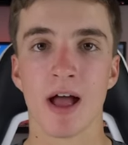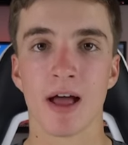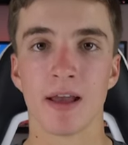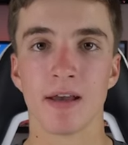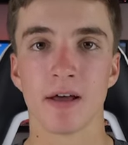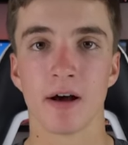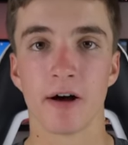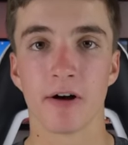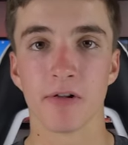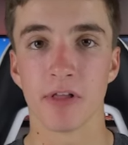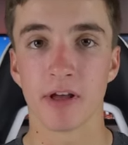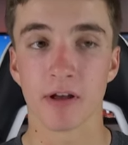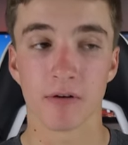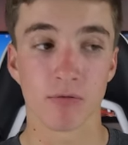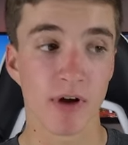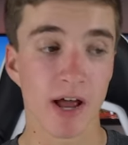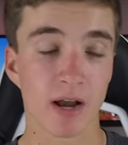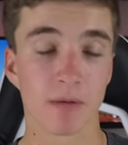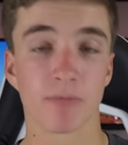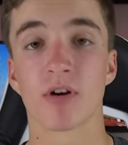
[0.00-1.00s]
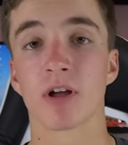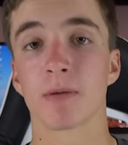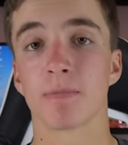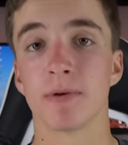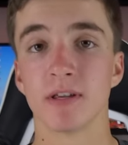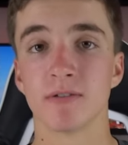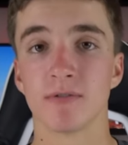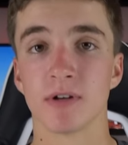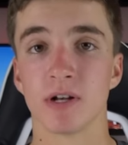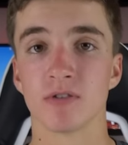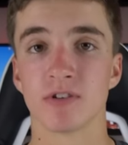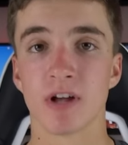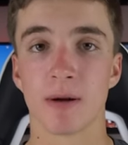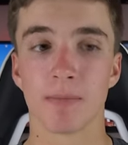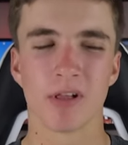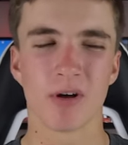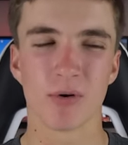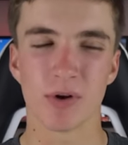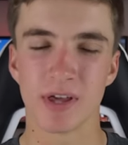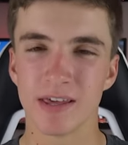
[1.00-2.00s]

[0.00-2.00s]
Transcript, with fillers: and I'll link Random Frank P's videos down below.